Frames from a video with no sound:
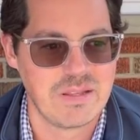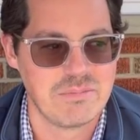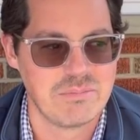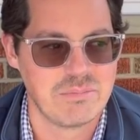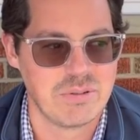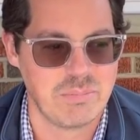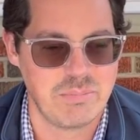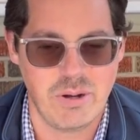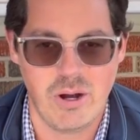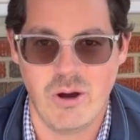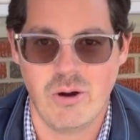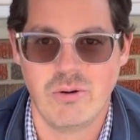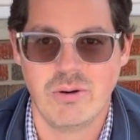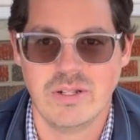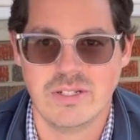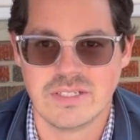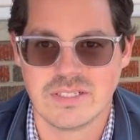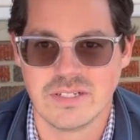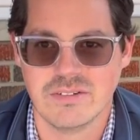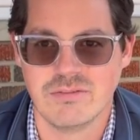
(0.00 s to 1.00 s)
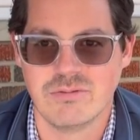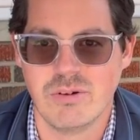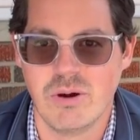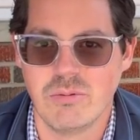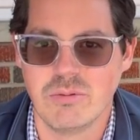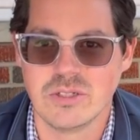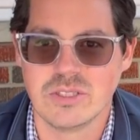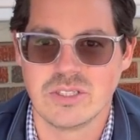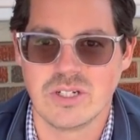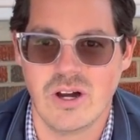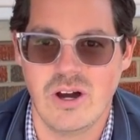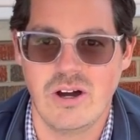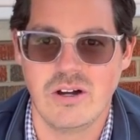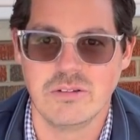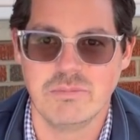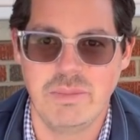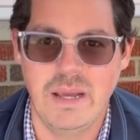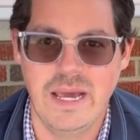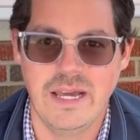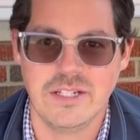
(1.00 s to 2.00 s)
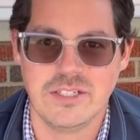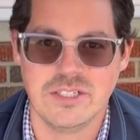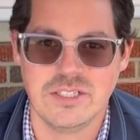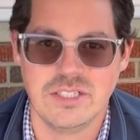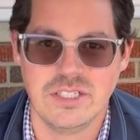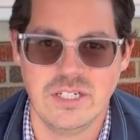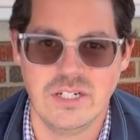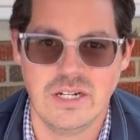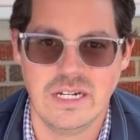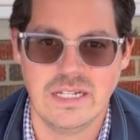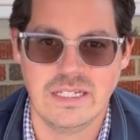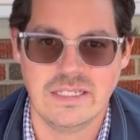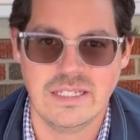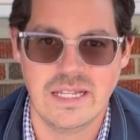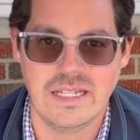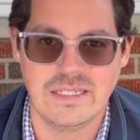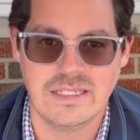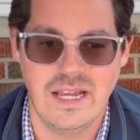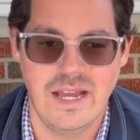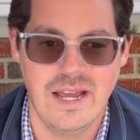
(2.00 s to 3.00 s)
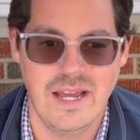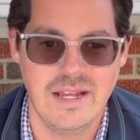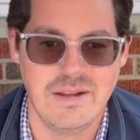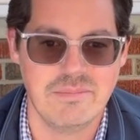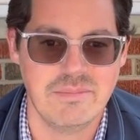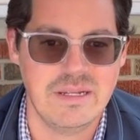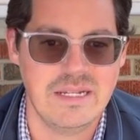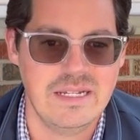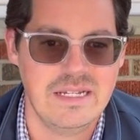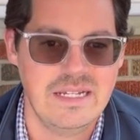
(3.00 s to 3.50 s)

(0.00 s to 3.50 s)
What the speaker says: proponents of what was called badge engineering at that time.